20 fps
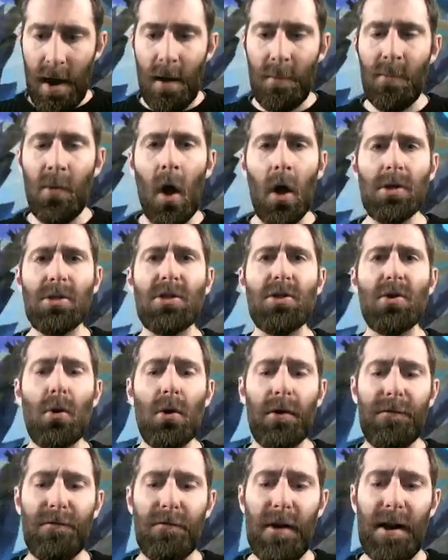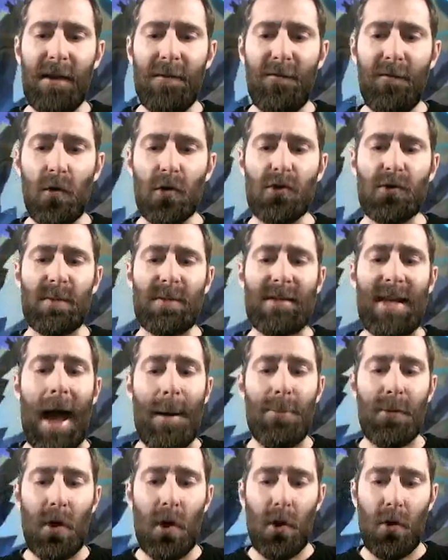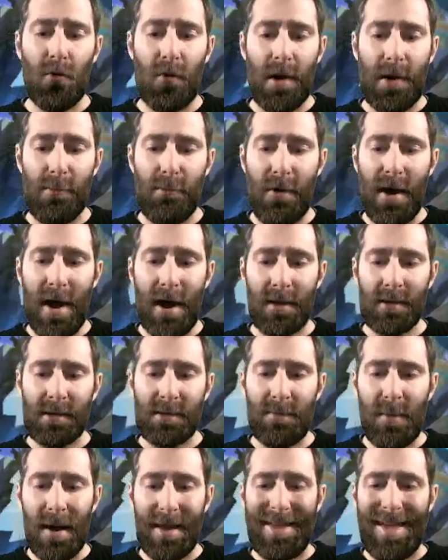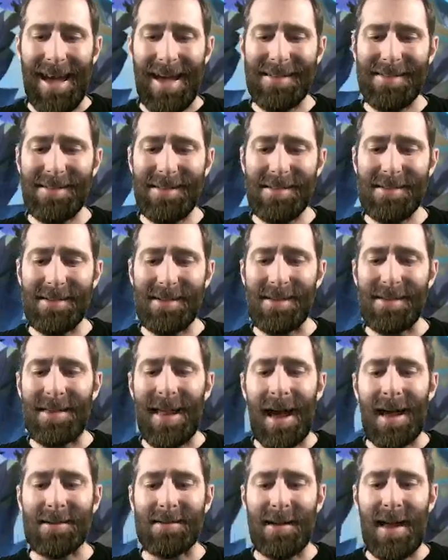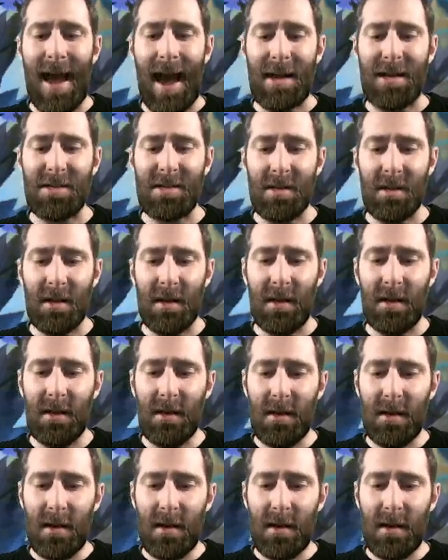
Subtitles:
Now, I'm not sure if reinforcements happen on creep rounds. My guess is that it doesn't actually.